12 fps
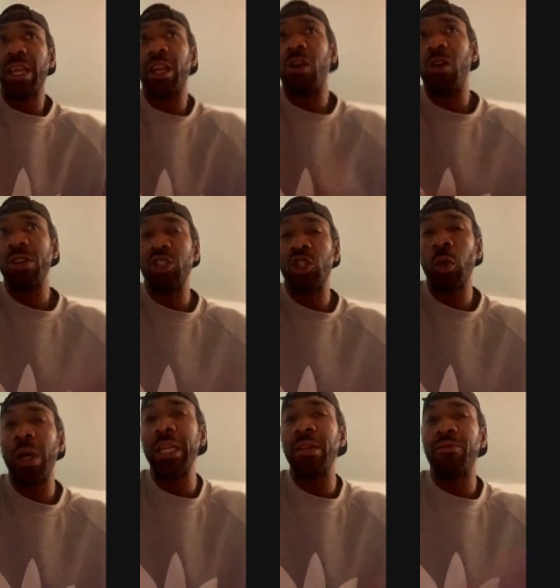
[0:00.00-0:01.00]
they cause
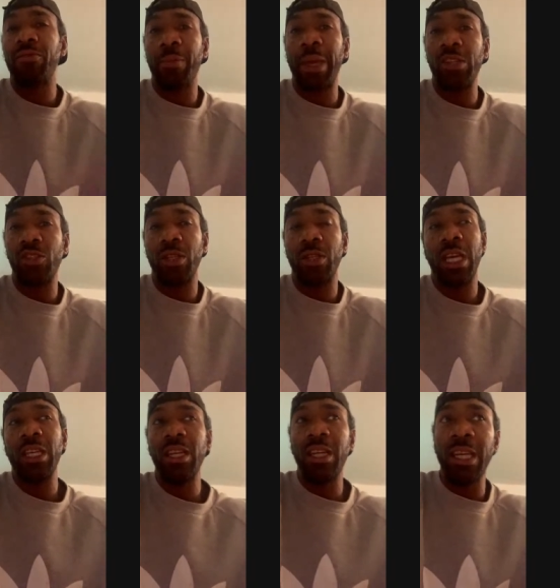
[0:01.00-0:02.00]
joint inflammation in the